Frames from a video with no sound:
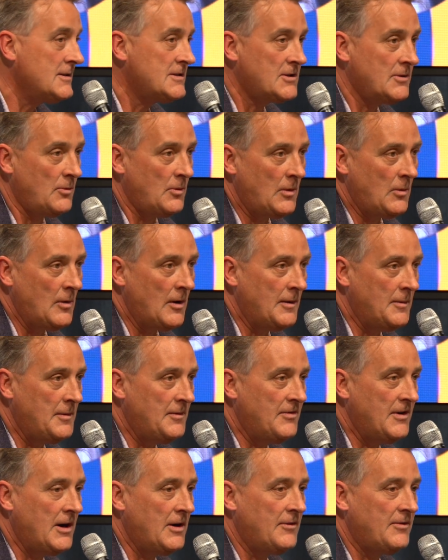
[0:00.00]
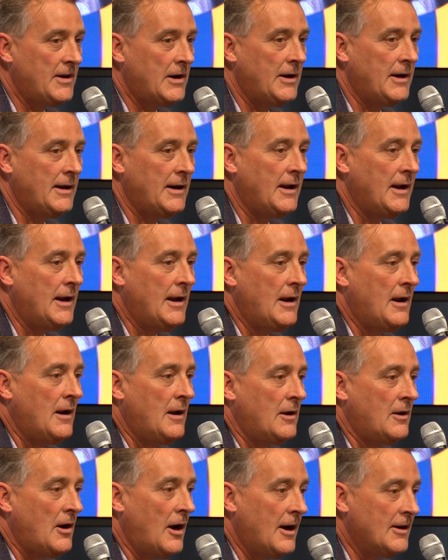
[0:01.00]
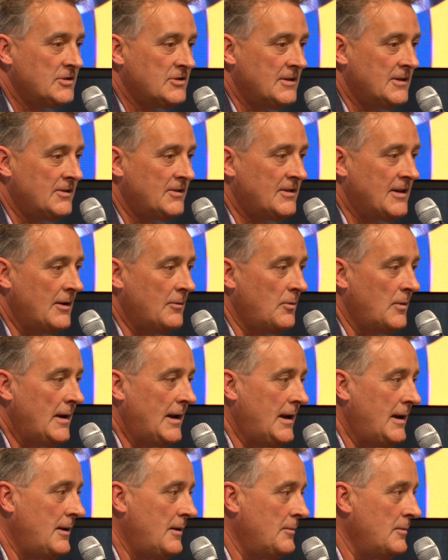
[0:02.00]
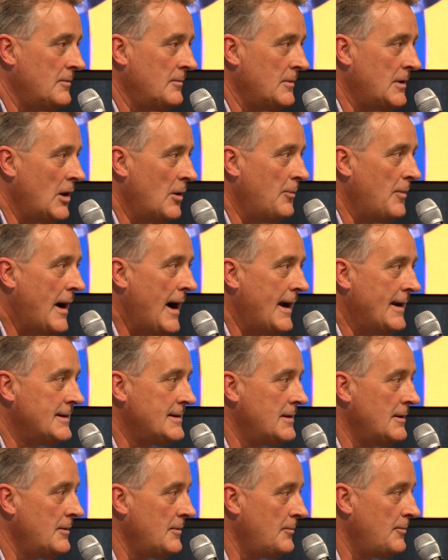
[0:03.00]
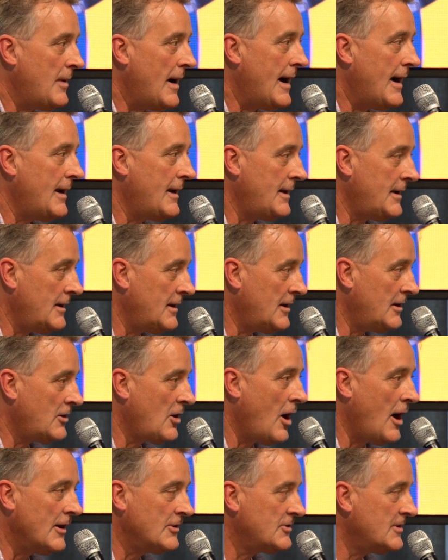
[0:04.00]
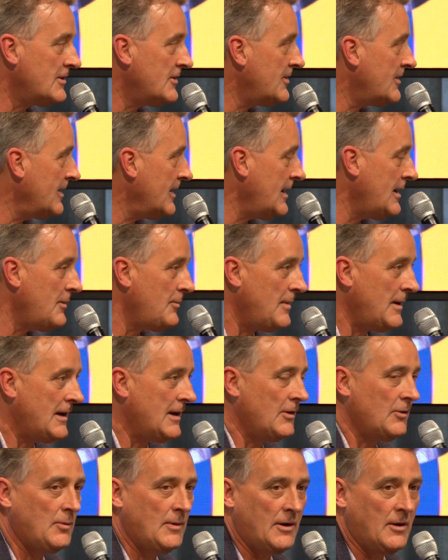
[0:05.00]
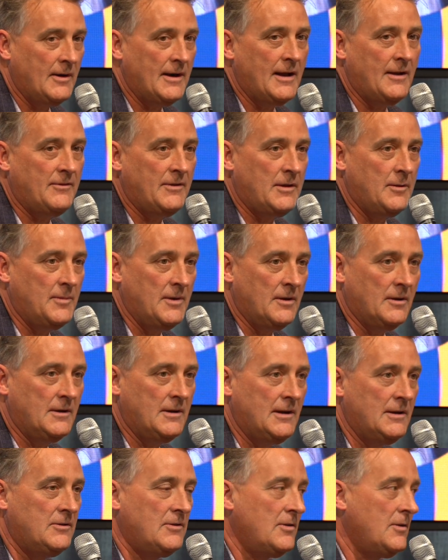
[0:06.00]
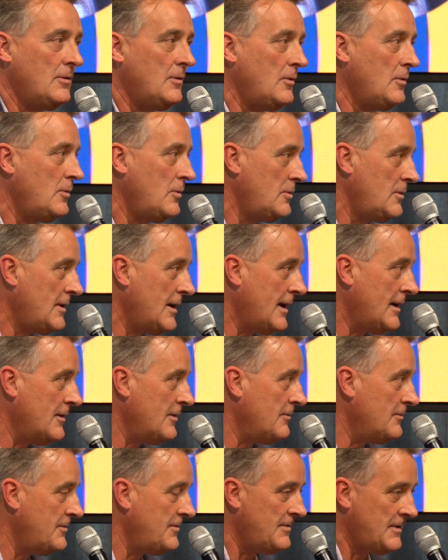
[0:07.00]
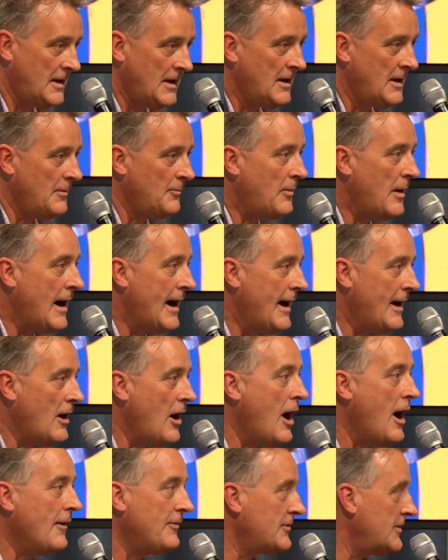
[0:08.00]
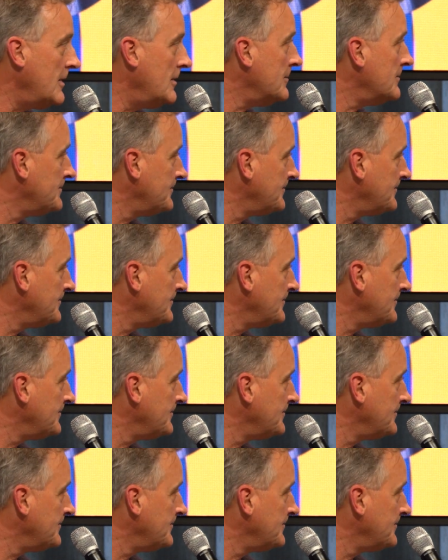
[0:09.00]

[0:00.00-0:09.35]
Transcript: So we want to be very, very cautious that we buy cautiously because we don't have the ability to kind of buy often.